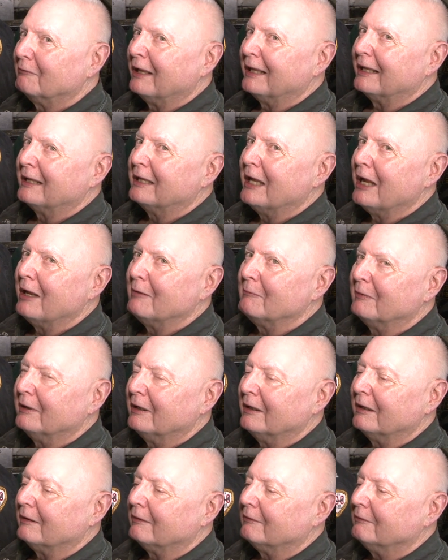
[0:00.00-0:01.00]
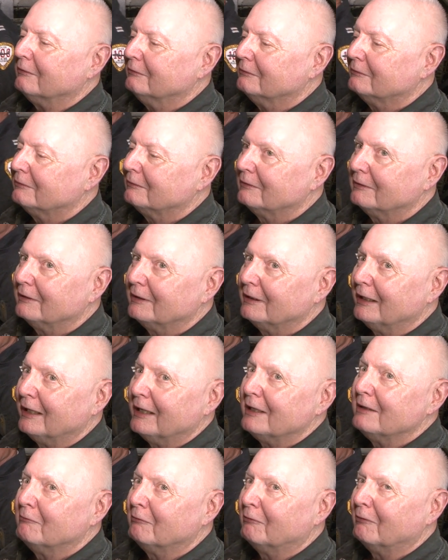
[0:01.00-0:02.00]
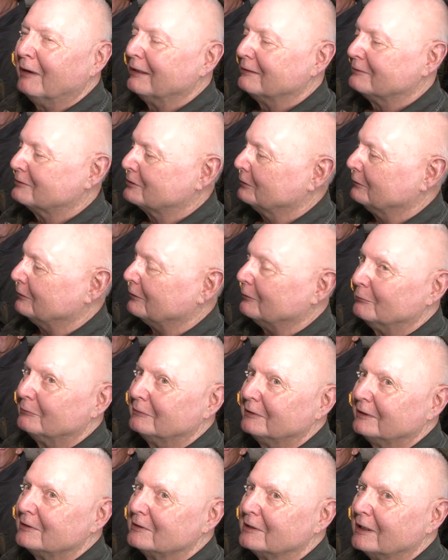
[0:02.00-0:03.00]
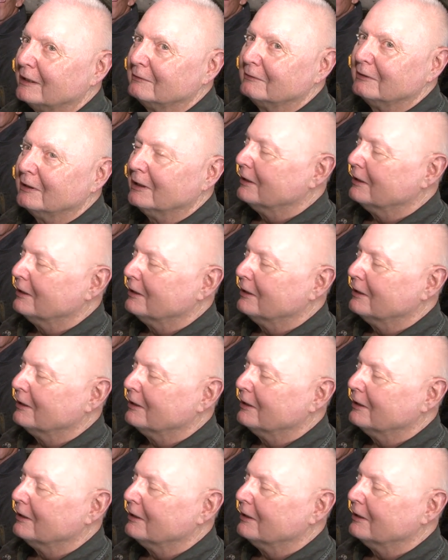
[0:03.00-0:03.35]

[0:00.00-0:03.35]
they came in, he went to them and said,